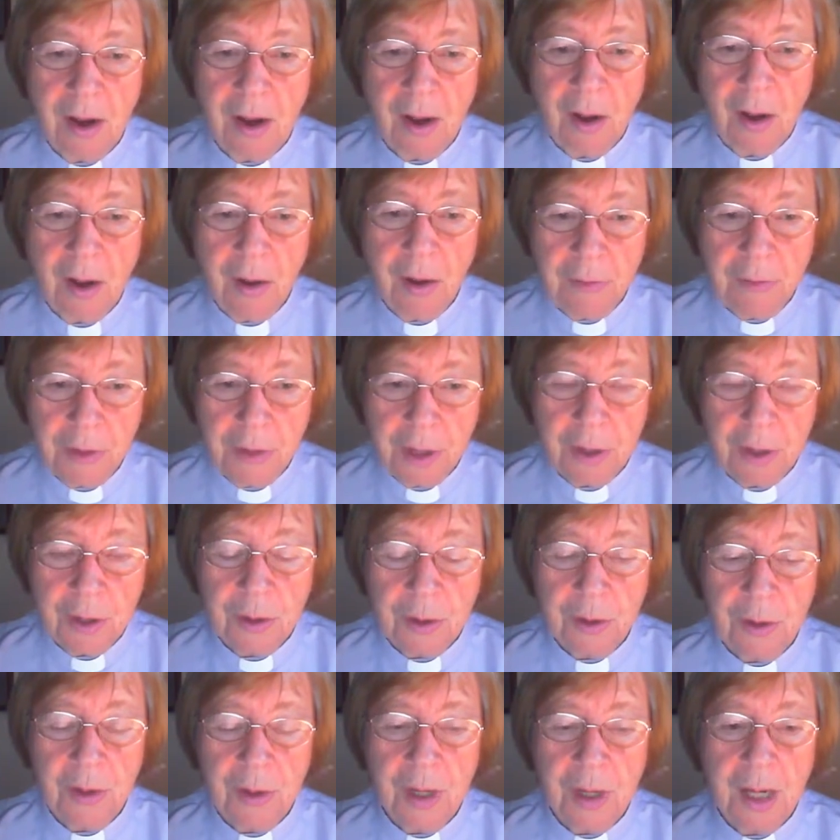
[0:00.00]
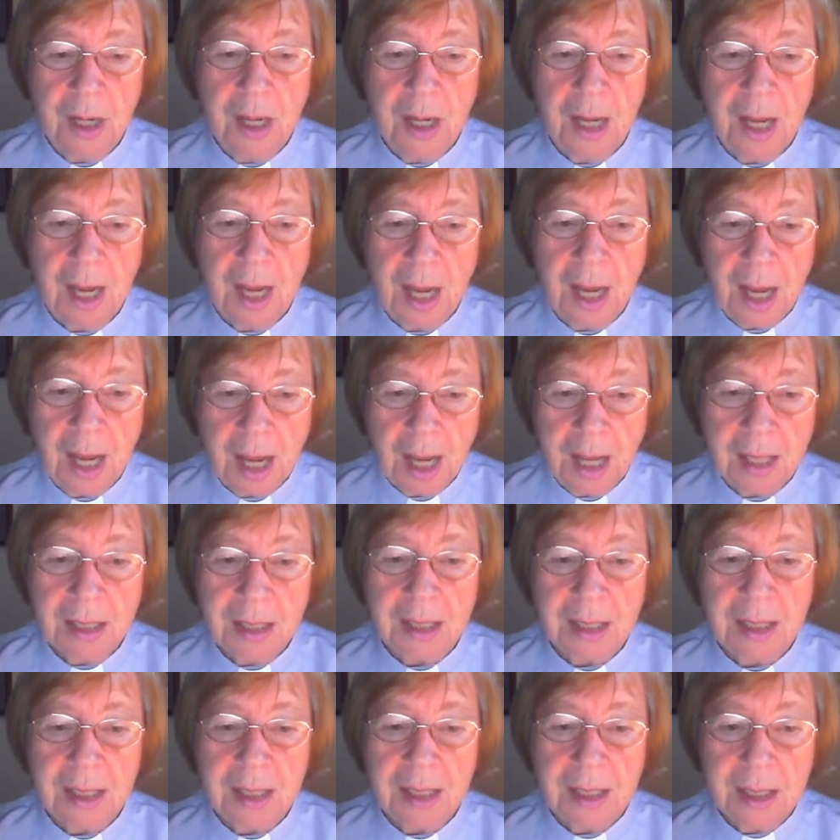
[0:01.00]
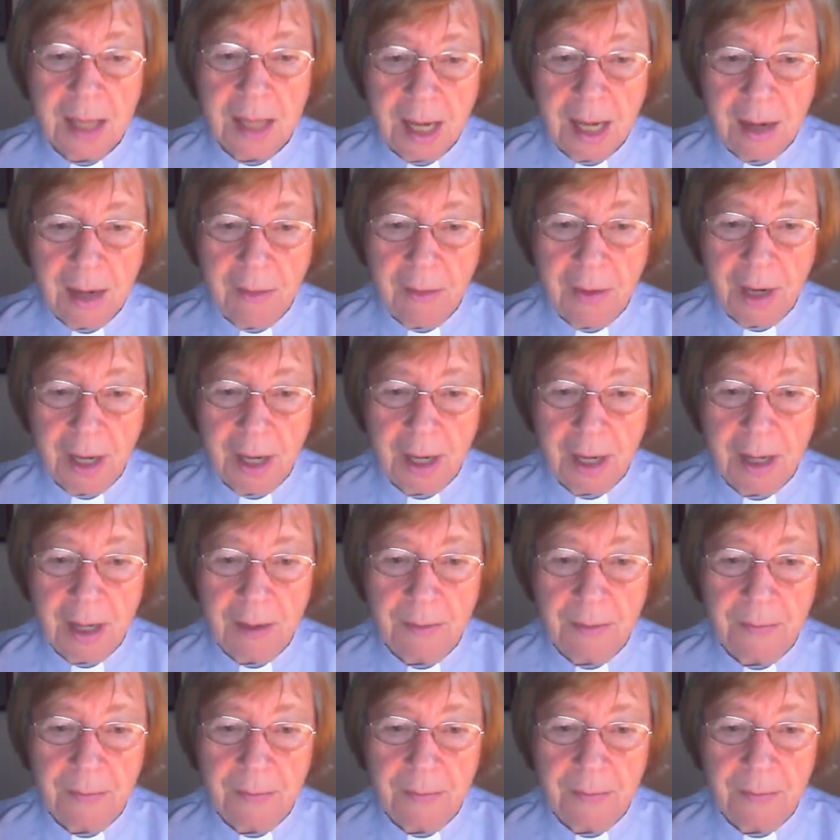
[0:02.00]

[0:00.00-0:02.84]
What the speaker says: of you as Saviour.